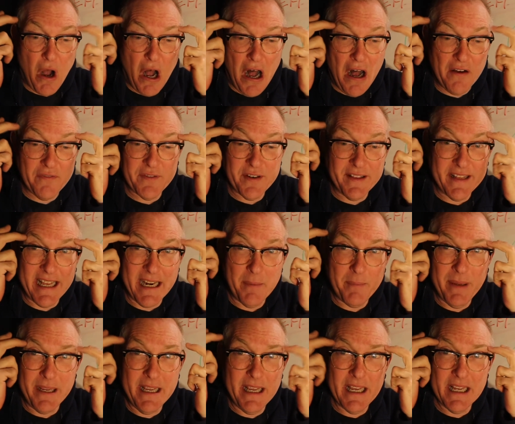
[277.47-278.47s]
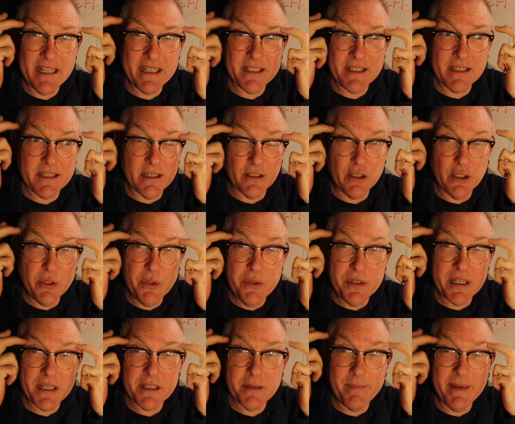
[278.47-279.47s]
often that it begins to
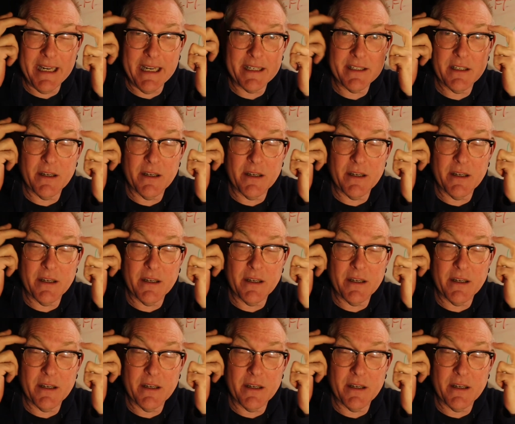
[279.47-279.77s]
lose its meaning.